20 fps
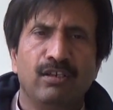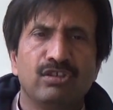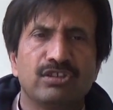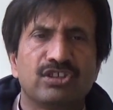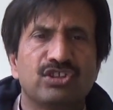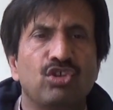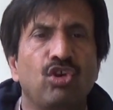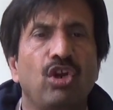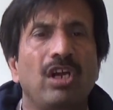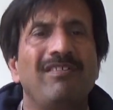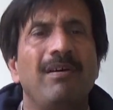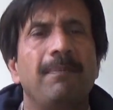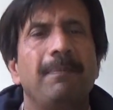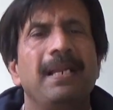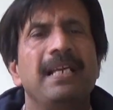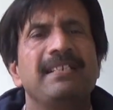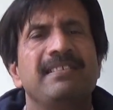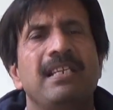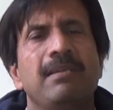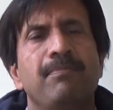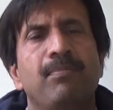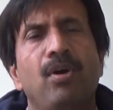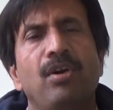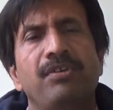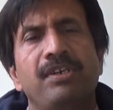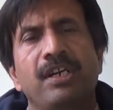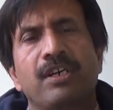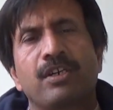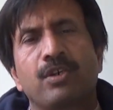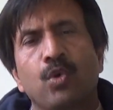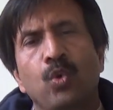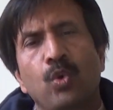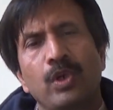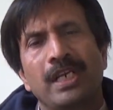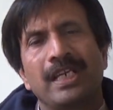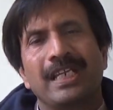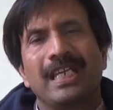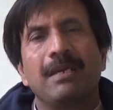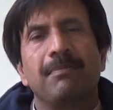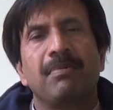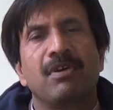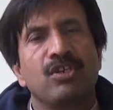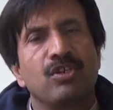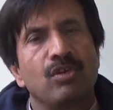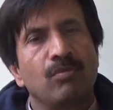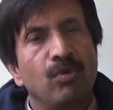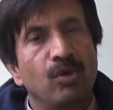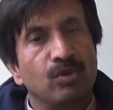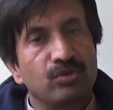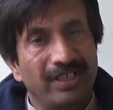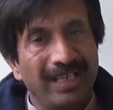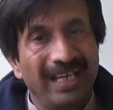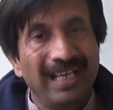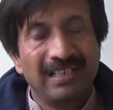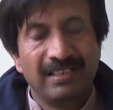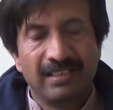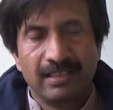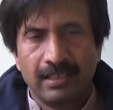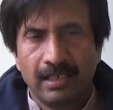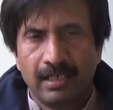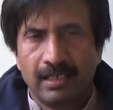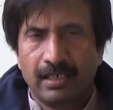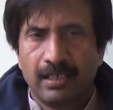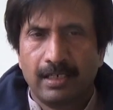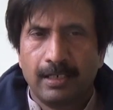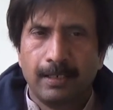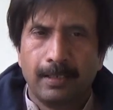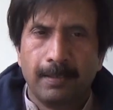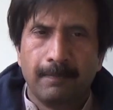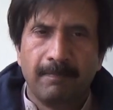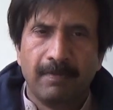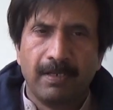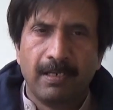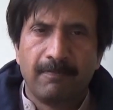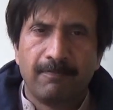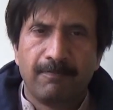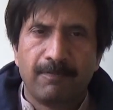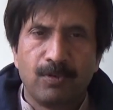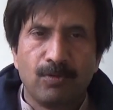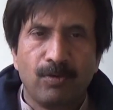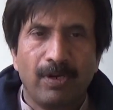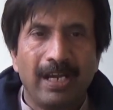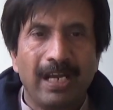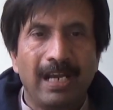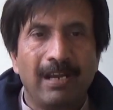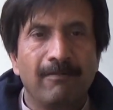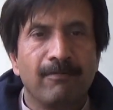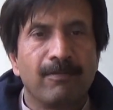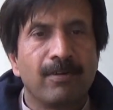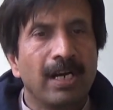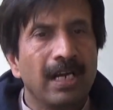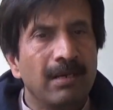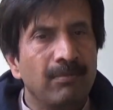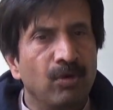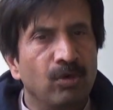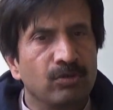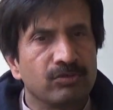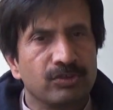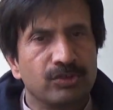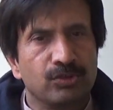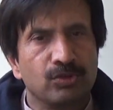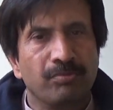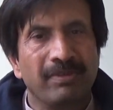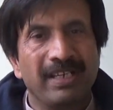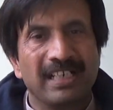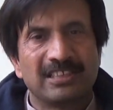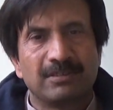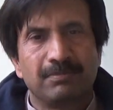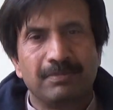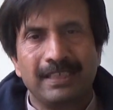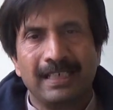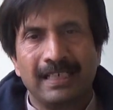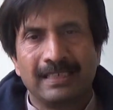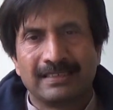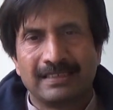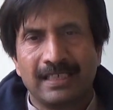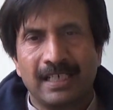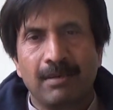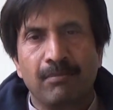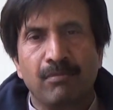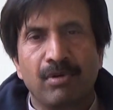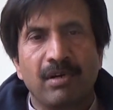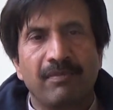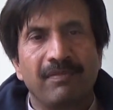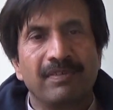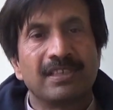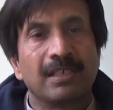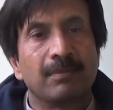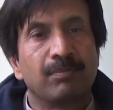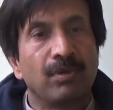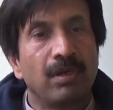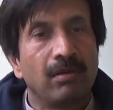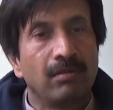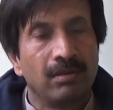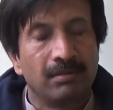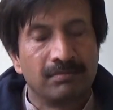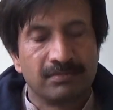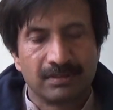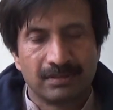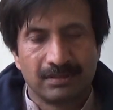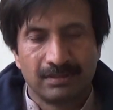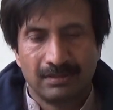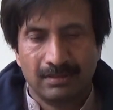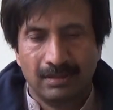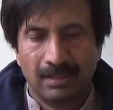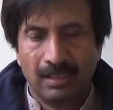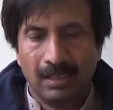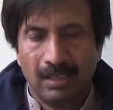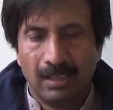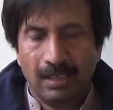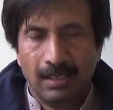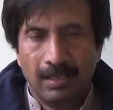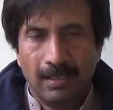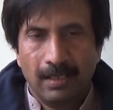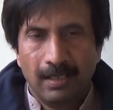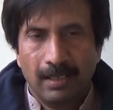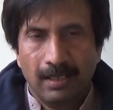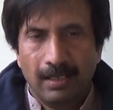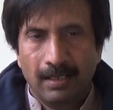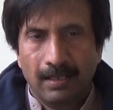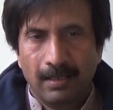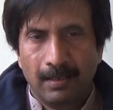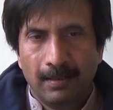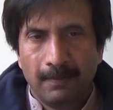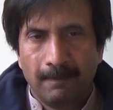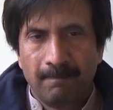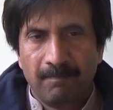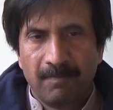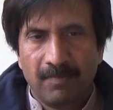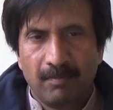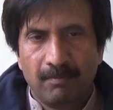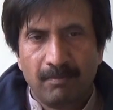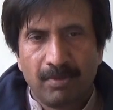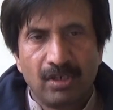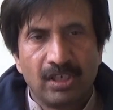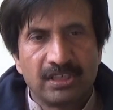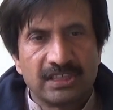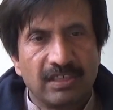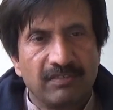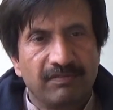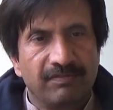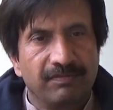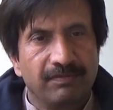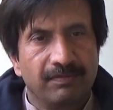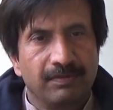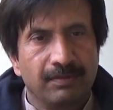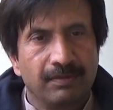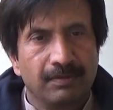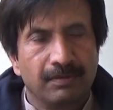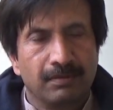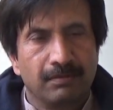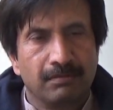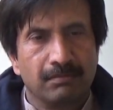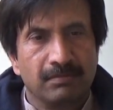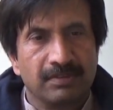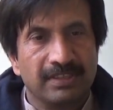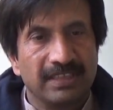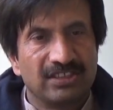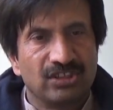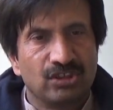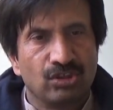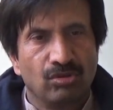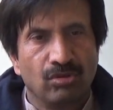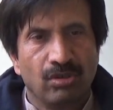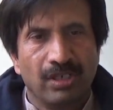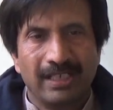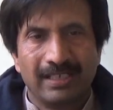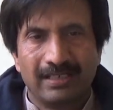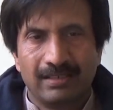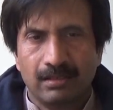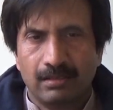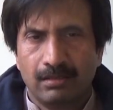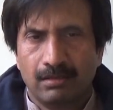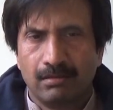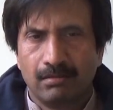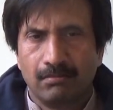saliva plays an important role in keeping your mouth healthy and uh, if you have dry mouth you may experience a number of other problems uh, um, because of uh, this you know like uh,